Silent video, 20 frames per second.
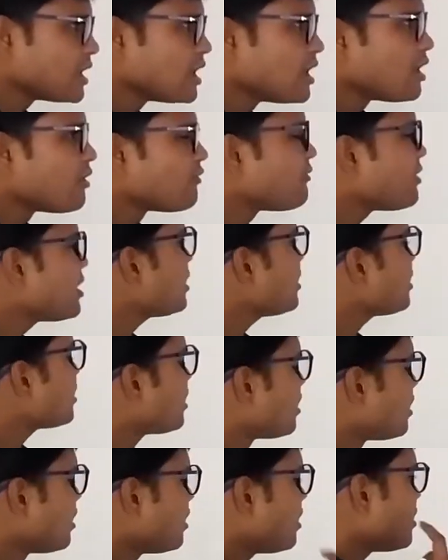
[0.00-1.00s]

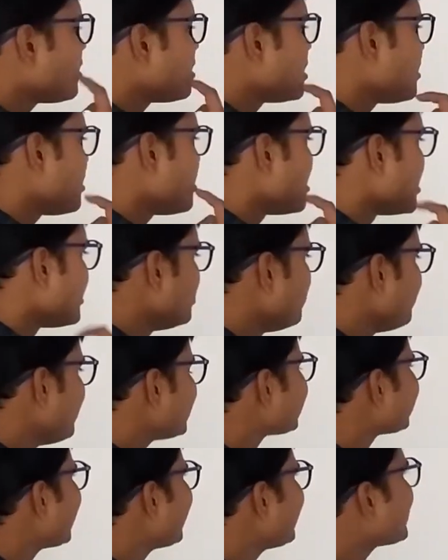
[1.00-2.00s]
Well, you may
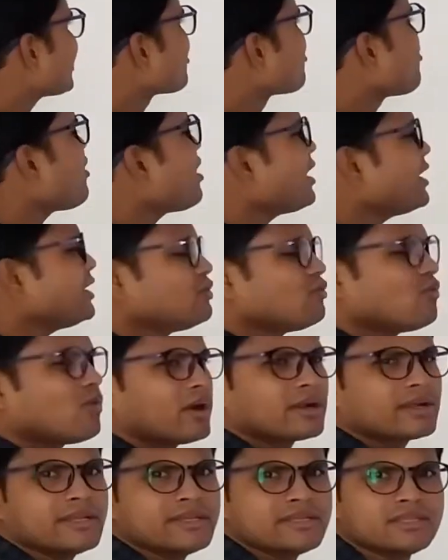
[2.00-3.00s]
say that why you
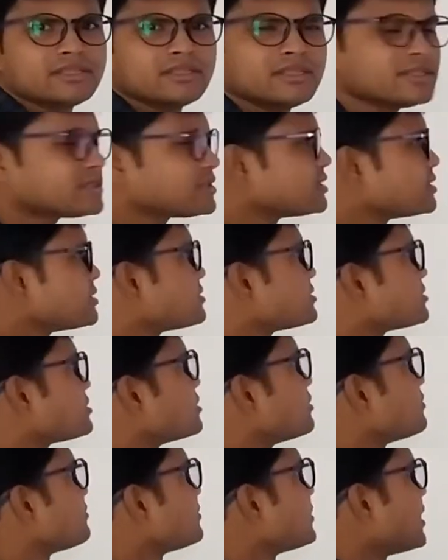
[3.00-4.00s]
are teaching this
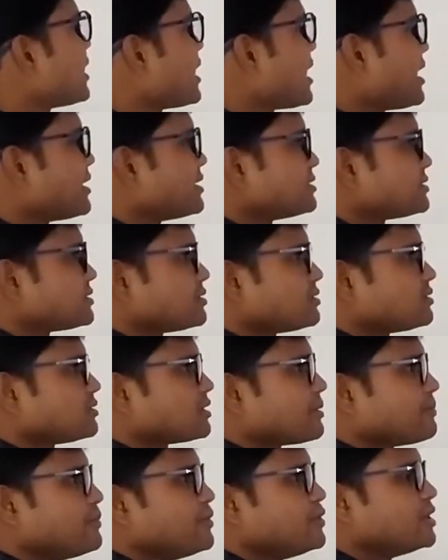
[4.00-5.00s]
stuff, that addition,
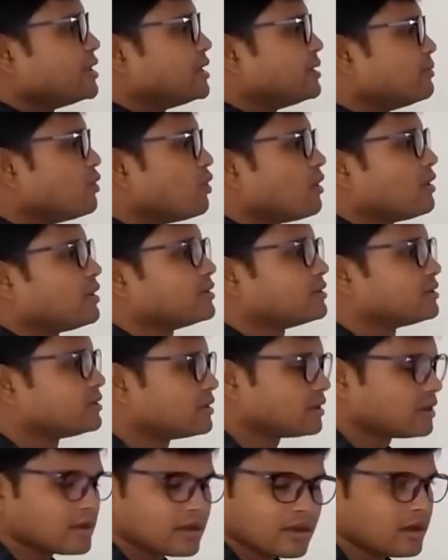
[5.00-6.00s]
commutative law
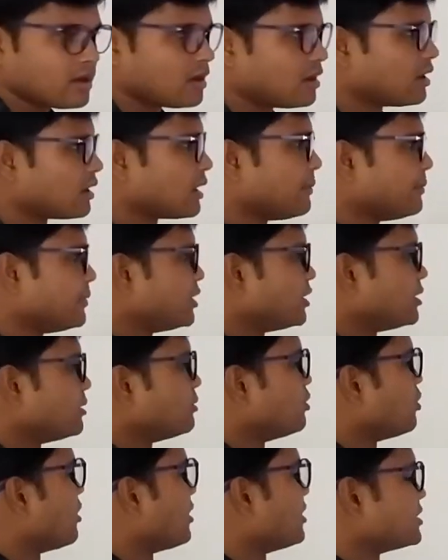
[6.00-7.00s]

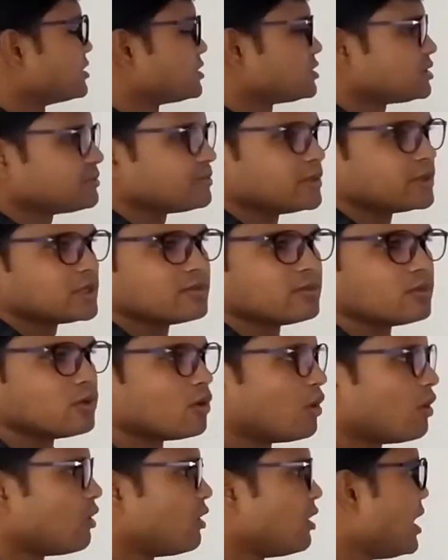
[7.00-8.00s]
and distributive
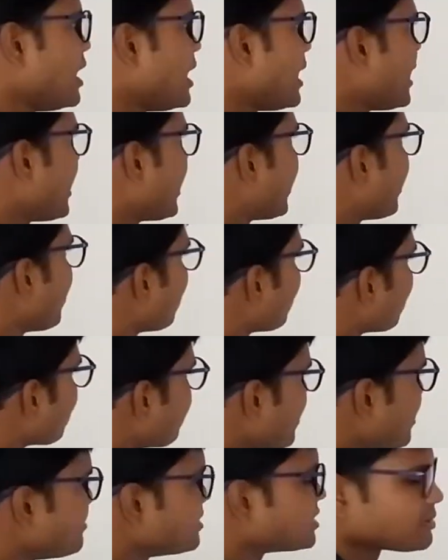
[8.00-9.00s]
law, or
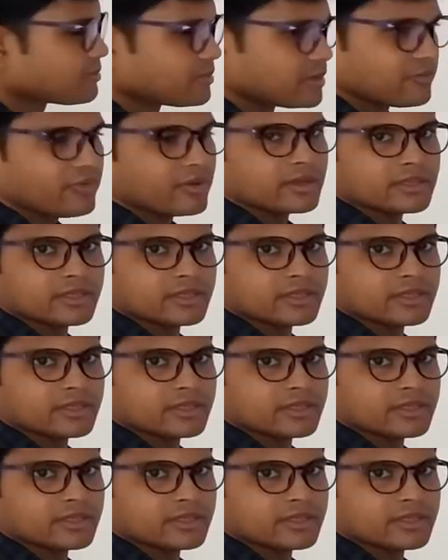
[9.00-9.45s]
maybe some different